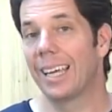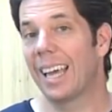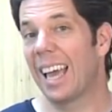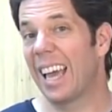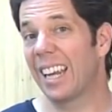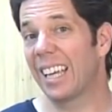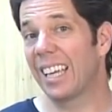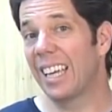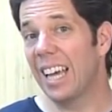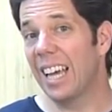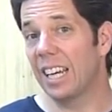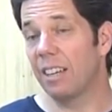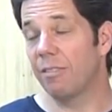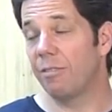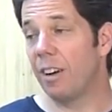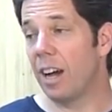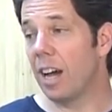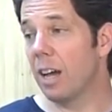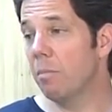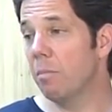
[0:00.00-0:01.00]
And again,
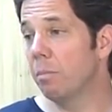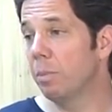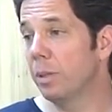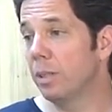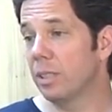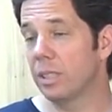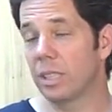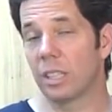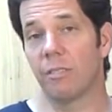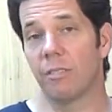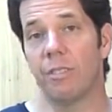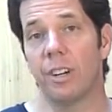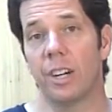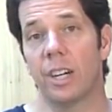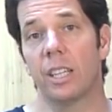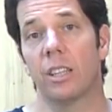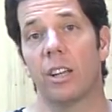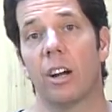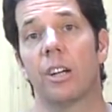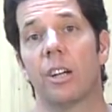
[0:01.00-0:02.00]
if I'm building a
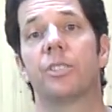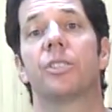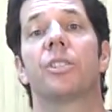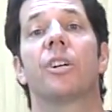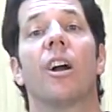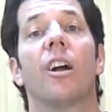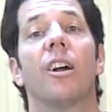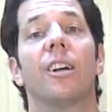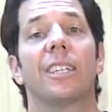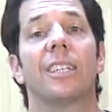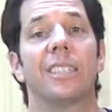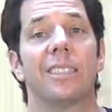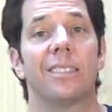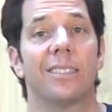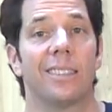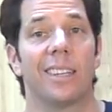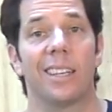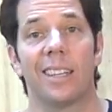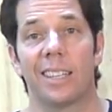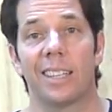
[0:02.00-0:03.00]
very large carcass,
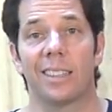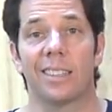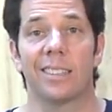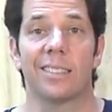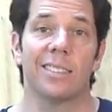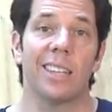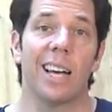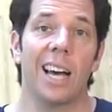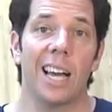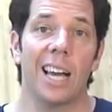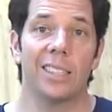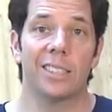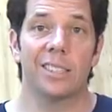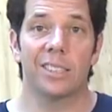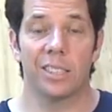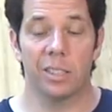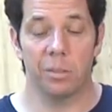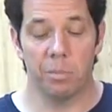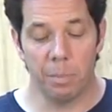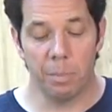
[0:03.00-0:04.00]
say like the sides
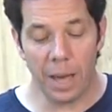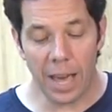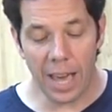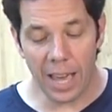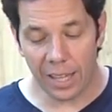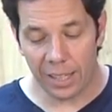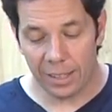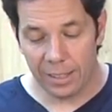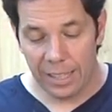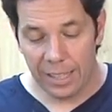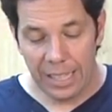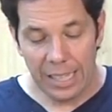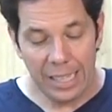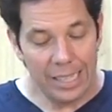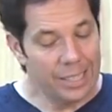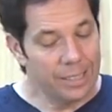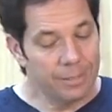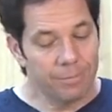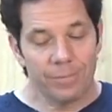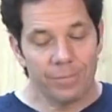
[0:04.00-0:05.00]
to the back,
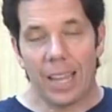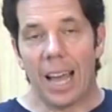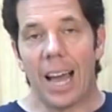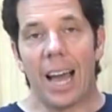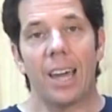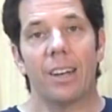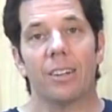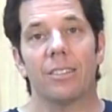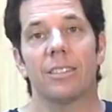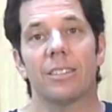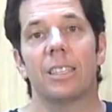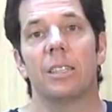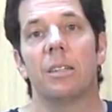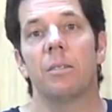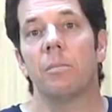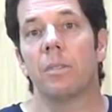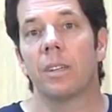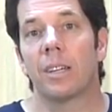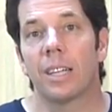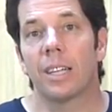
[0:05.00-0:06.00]
I don't need
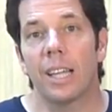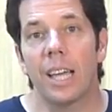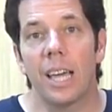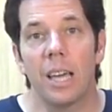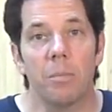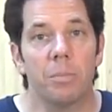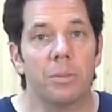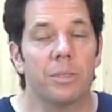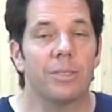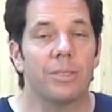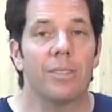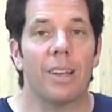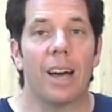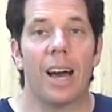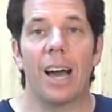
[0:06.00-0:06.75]
clamps.